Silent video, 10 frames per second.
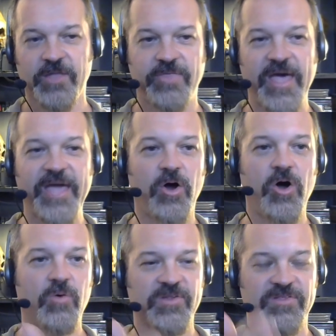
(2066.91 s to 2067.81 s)
That
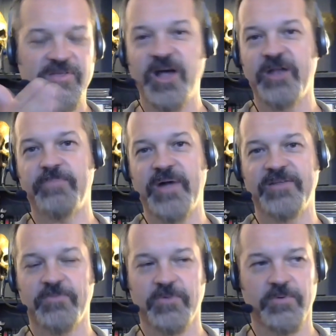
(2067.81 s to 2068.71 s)
all was done
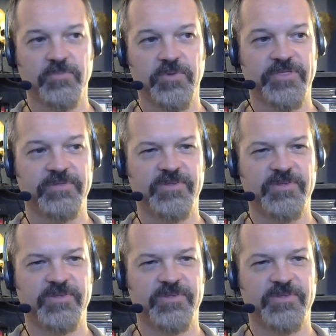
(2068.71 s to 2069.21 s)
with